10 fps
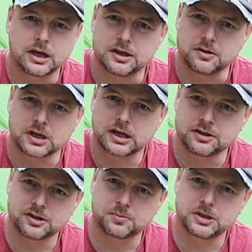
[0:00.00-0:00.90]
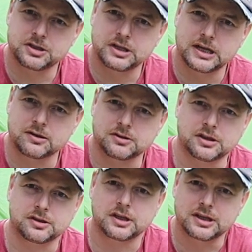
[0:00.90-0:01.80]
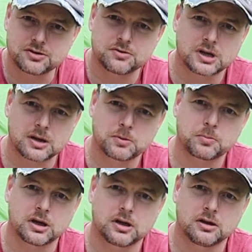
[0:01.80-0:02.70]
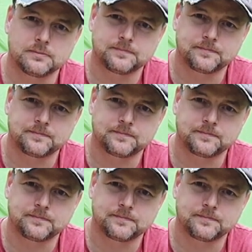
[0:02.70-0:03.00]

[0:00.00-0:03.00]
and you can just pitch the outer. So they do come apart,